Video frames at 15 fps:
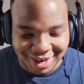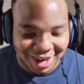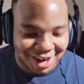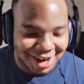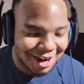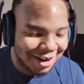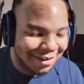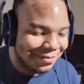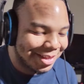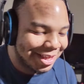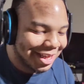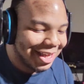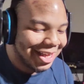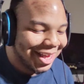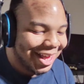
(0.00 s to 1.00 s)
Heard
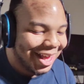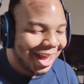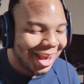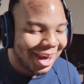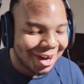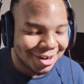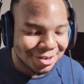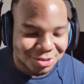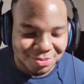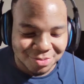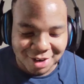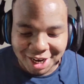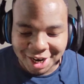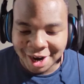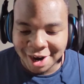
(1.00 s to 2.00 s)
me? Heard you,
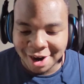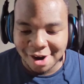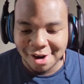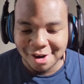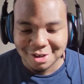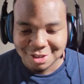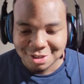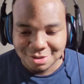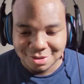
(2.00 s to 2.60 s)
boy. Heard you.